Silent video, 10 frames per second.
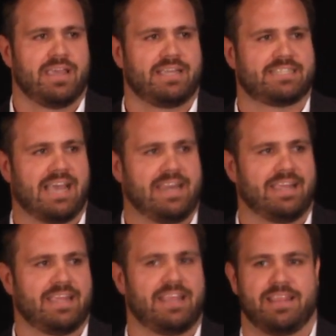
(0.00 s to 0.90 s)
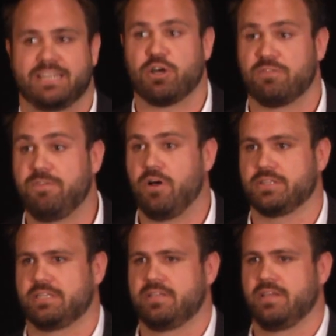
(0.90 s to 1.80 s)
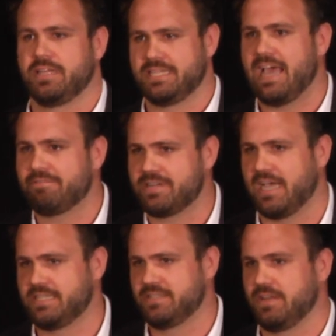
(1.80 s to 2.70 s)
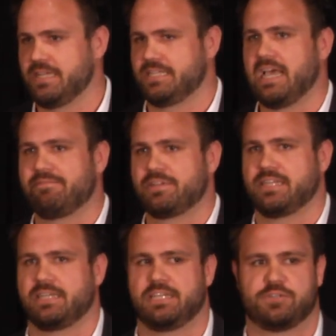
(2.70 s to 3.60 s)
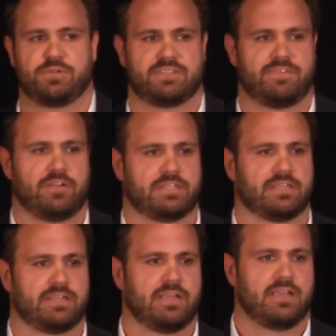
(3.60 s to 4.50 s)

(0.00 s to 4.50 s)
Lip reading: He said, it's our fault. It's the advertising industry's fault.